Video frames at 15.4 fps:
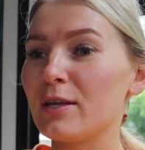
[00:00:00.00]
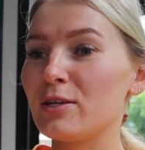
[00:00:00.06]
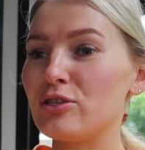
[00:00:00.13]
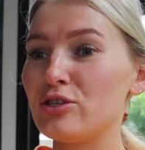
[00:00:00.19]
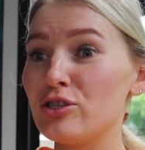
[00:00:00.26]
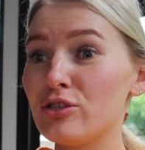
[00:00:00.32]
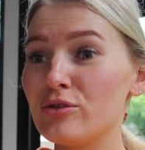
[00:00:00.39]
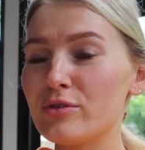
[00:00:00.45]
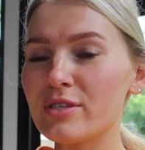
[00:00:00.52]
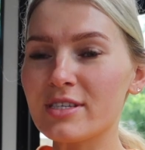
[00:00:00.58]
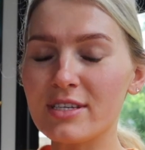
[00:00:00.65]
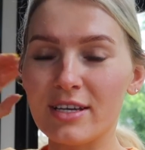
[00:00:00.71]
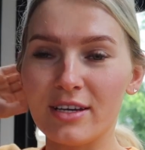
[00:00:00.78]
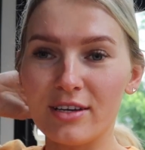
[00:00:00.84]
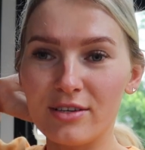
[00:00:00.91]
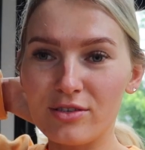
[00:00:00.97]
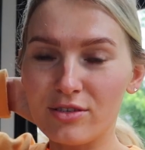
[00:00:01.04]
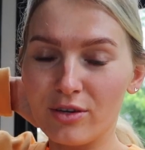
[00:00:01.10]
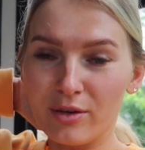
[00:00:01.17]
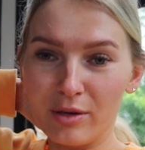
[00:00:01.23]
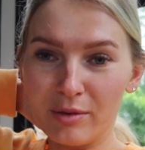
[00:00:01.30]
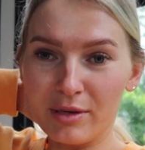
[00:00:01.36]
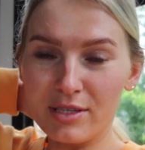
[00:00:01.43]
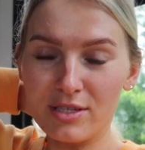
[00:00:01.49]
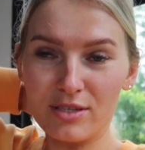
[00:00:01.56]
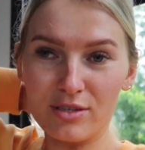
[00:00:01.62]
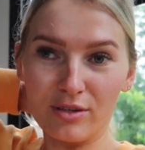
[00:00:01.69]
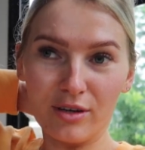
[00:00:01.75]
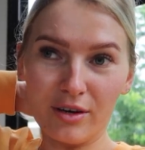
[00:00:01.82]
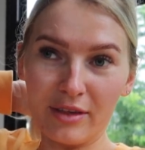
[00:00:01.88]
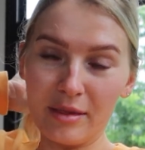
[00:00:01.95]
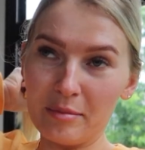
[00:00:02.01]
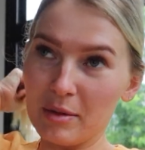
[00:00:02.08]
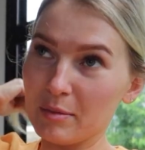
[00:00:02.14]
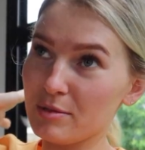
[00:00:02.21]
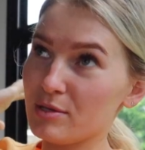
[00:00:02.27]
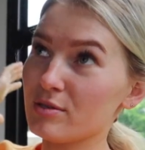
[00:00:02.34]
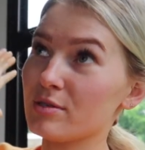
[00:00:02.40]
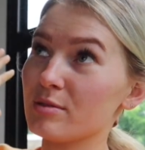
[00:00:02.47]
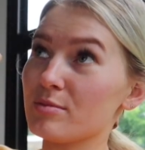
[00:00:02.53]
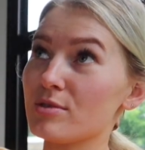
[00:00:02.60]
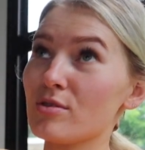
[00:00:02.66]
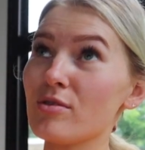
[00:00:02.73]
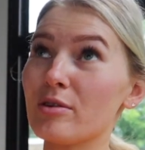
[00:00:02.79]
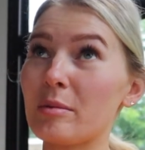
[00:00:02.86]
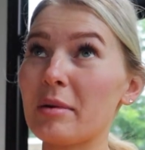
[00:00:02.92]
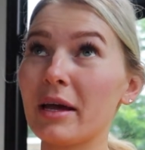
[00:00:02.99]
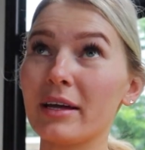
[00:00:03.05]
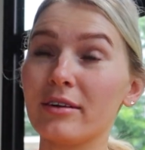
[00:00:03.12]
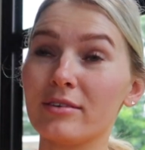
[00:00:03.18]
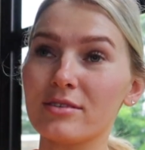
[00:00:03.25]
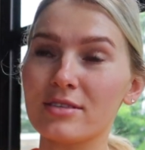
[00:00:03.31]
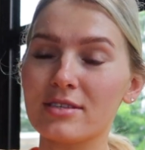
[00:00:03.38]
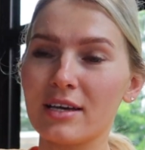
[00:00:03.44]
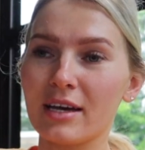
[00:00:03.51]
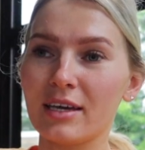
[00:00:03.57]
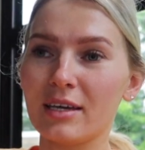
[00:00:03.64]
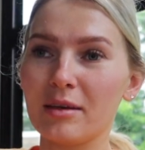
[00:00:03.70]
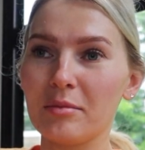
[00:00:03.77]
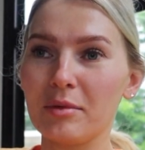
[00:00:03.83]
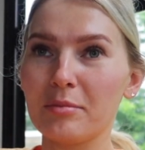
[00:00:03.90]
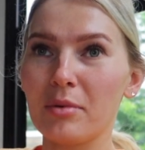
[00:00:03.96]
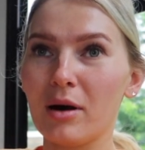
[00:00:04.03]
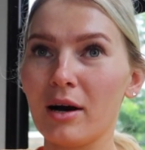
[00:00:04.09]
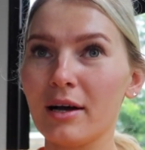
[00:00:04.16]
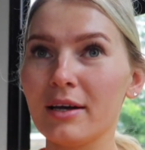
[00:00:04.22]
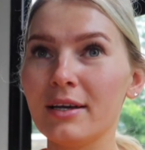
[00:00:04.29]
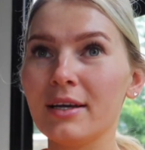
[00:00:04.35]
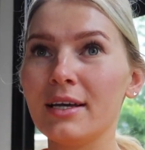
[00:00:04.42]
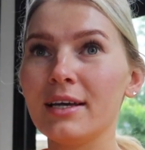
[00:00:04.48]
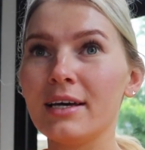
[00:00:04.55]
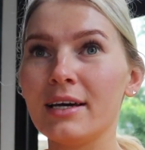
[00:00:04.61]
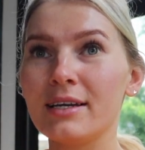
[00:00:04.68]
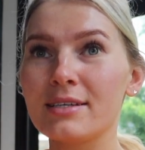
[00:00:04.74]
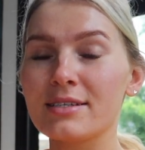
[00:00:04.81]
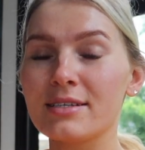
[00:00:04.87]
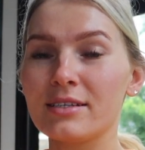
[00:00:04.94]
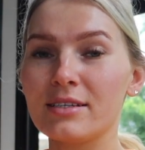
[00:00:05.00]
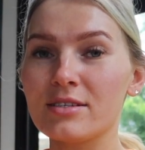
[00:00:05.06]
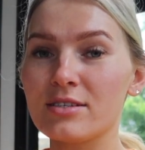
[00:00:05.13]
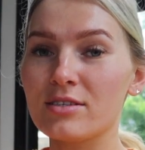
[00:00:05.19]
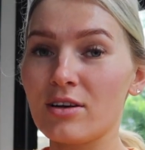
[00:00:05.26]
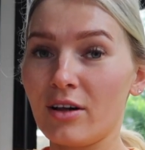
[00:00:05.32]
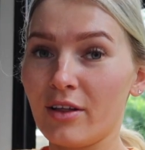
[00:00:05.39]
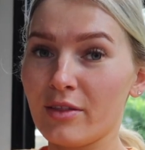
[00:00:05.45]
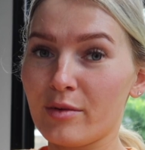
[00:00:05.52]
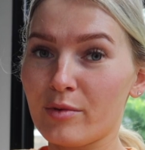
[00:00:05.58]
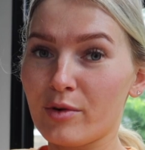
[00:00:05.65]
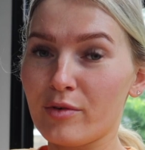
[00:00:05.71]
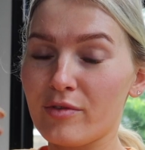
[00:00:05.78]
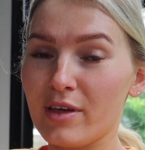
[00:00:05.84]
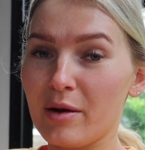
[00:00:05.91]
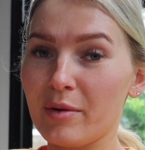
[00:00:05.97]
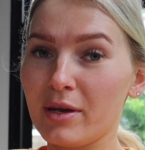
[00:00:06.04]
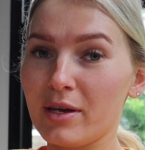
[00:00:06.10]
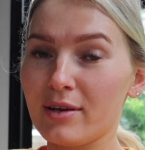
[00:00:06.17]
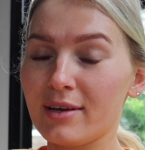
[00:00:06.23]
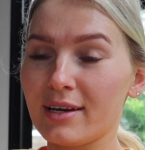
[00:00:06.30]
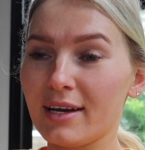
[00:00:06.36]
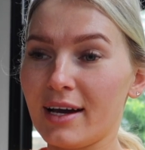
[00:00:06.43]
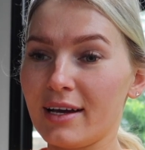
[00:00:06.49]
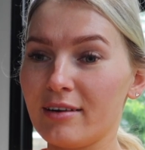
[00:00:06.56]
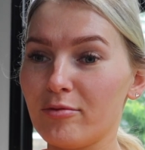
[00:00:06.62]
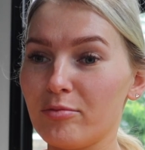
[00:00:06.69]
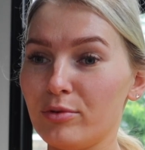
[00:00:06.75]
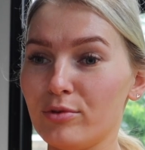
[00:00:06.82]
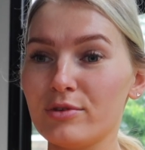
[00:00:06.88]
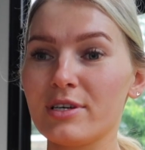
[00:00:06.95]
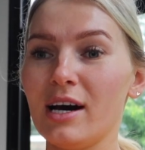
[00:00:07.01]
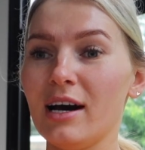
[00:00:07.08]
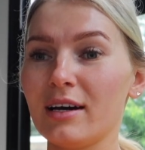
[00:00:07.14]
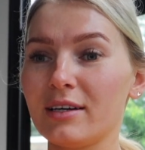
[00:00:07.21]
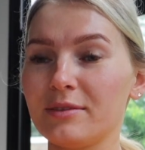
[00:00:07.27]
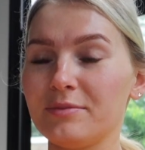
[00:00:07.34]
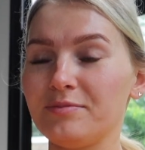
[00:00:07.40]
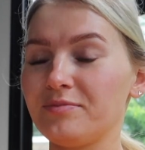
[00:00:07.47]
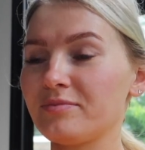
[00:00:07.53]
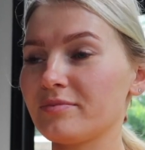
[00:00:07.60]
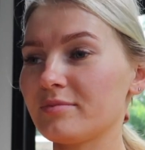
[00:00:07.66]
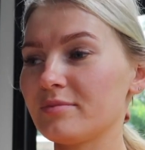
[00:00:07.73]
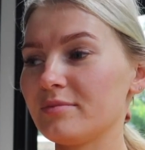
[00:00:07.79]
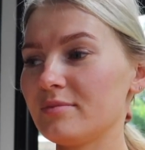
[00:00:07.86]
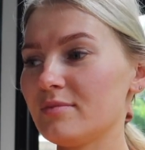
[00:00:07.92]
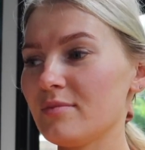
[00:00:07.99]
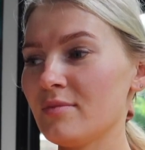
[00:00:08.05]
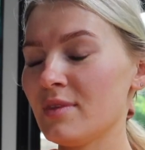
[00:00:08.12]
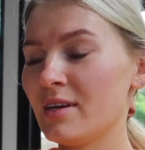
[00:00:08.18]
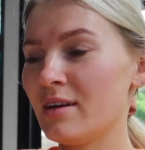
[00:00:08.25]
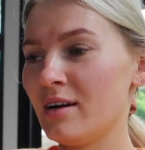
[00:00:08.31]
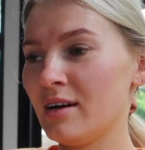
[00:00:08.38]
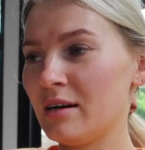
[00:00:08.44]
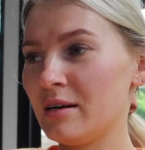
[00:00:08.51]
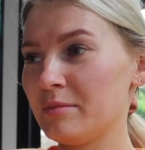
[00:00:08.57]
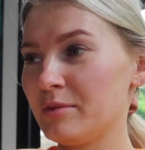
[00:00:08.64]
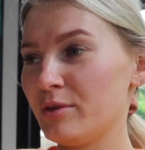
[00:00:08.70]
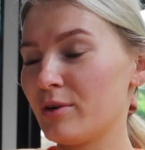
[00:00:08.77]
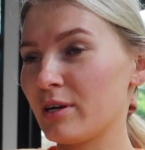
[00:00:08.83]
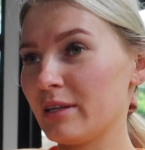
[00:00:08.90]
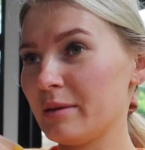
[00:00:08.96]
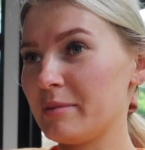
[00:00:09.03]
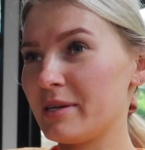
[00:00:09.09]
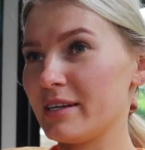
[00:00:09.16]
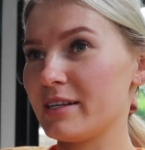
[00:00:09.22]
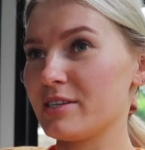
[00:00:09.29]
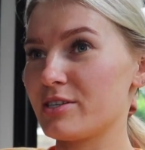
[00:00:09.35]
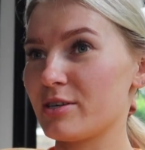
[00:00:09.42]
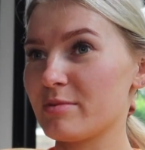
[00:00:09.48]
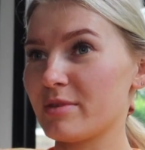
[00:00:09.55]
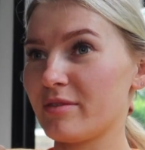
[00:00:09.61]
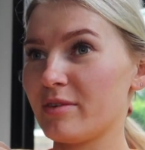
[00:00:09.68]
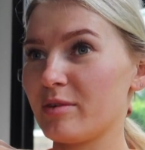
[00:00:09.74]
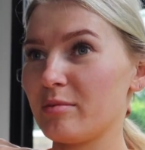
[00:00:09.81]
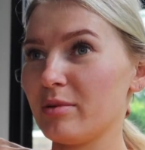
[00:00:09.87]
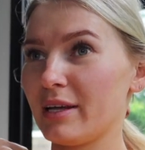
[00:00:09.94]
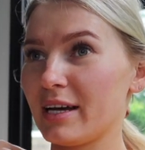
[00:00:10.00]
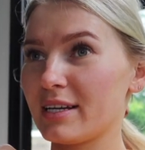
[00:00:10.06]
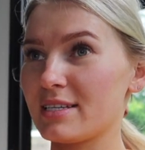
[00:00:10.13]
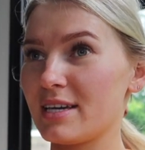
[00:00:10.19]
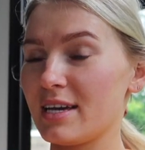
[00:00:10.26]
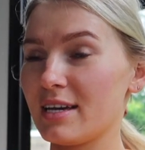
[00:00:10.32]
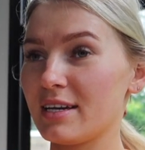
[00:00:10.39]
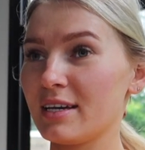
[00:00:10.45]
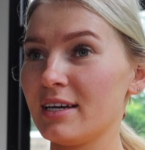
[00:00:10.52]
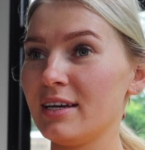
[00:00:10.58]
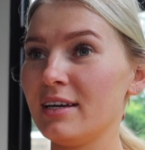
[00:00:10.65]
juice, so he wants to hook them up to some solar panels that he bought and is going to install on the roof. That way you can kind of boondock. You are limited in terms of your black tank,